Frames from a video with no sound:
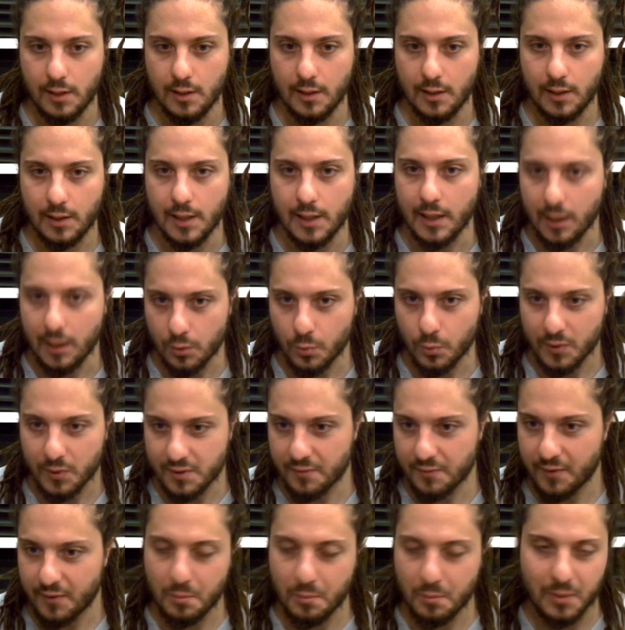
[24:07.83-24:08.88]
Like, it was
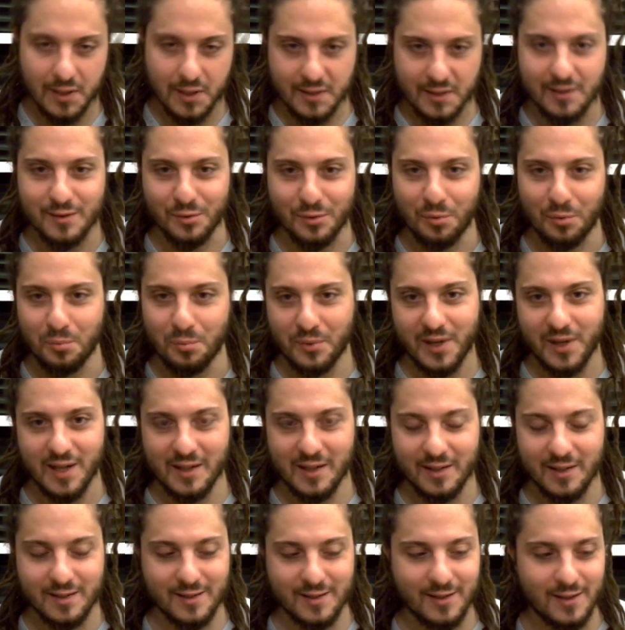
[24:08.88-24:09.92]
a very pleasant
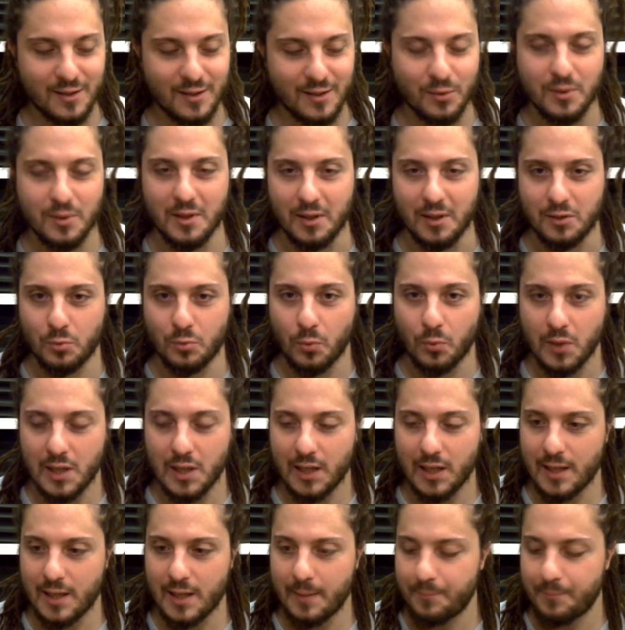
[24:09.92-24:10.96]
surprise. It
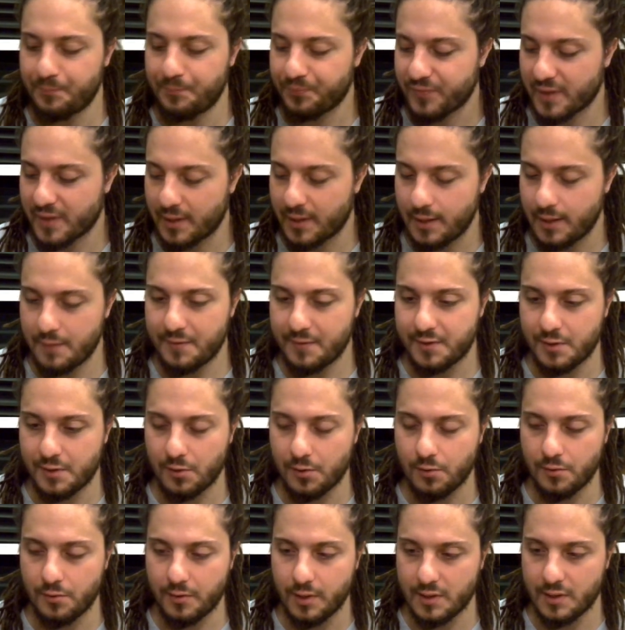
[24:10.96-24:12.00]
really gives
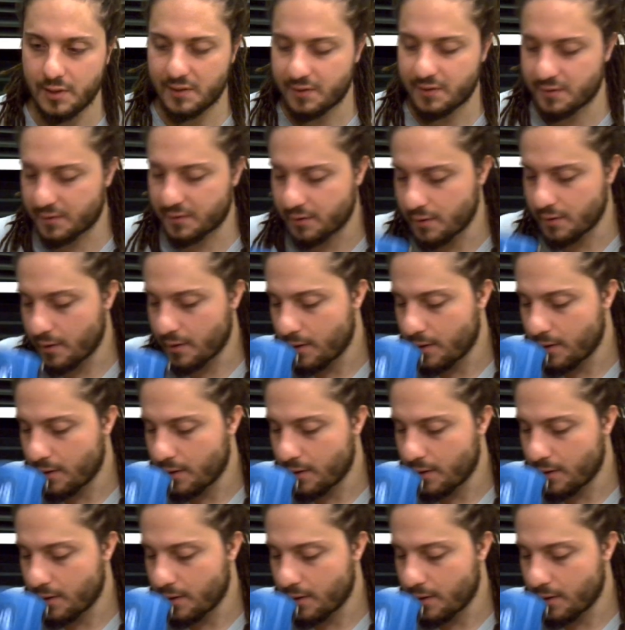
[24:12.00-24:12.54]
you this